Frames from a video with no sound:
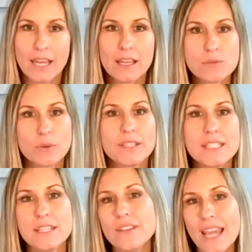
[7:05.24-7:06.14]
And what the
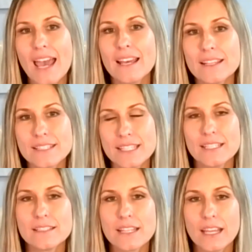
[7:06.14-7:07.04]
TV has
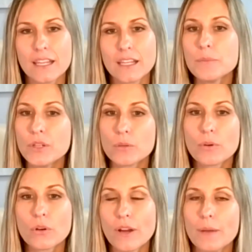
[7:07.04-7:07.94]
is a computer
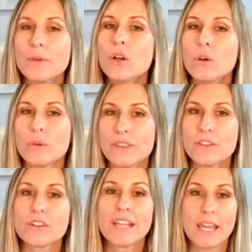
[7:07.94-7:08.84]
program with
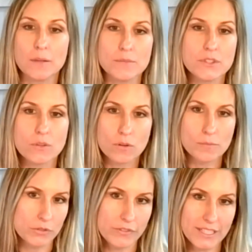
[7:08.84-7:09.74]
either games or
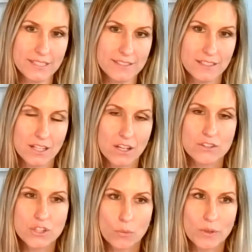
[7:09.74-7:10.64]
movies.
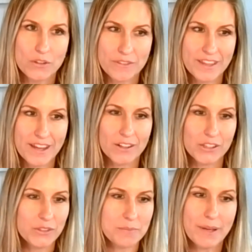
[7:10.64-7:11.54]
So when you're there,
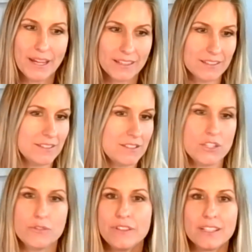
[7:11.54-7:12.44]
you can pick, do
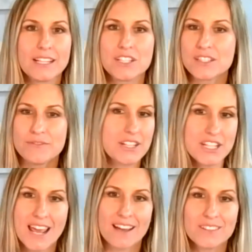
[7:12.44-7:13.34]
you feel like just
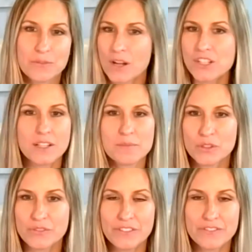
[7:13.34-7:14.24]
vegging out, watching a
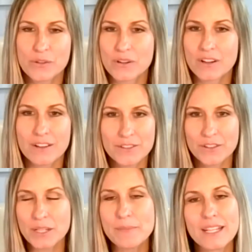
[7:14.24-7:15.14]
movie for
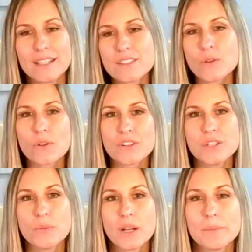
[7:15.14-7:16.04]
30 minutes, or do
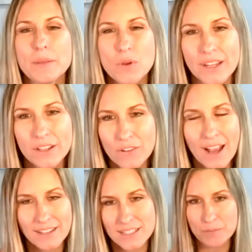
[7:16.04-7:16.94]
you want to be more
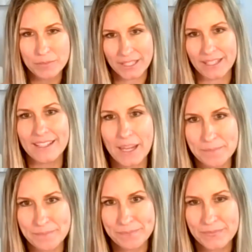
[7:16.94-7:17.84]
interactive and play a game?